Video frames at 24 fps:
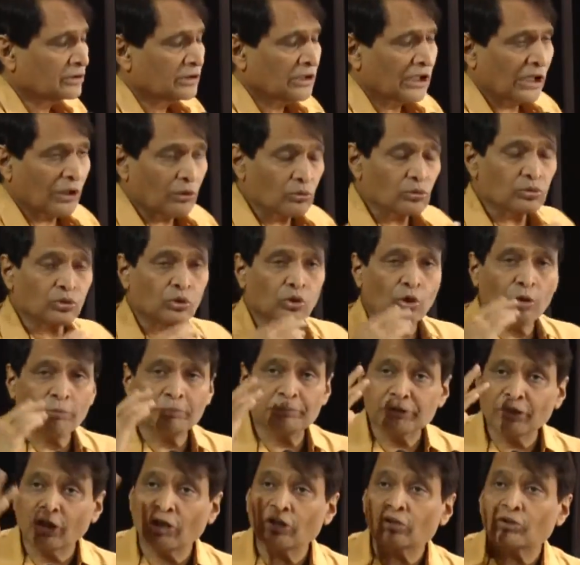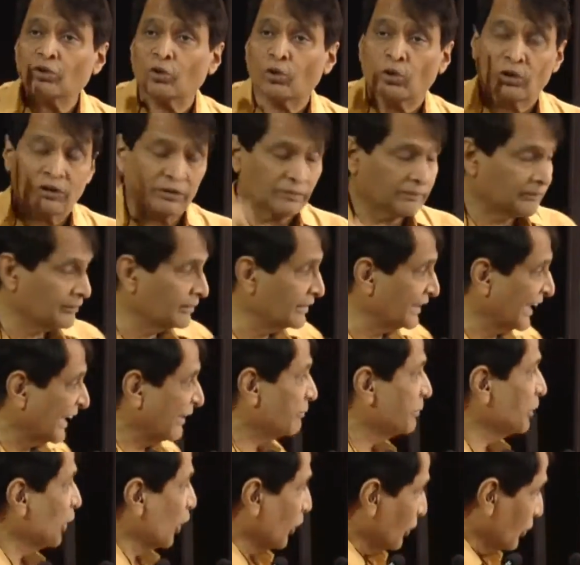how to go beyond coal, life
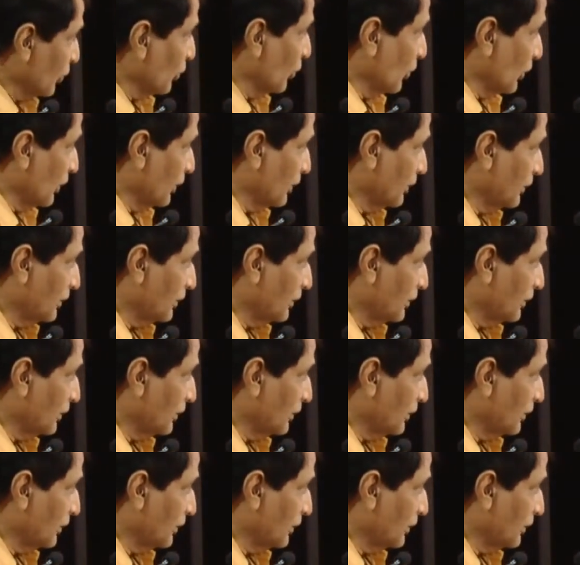beyond coal.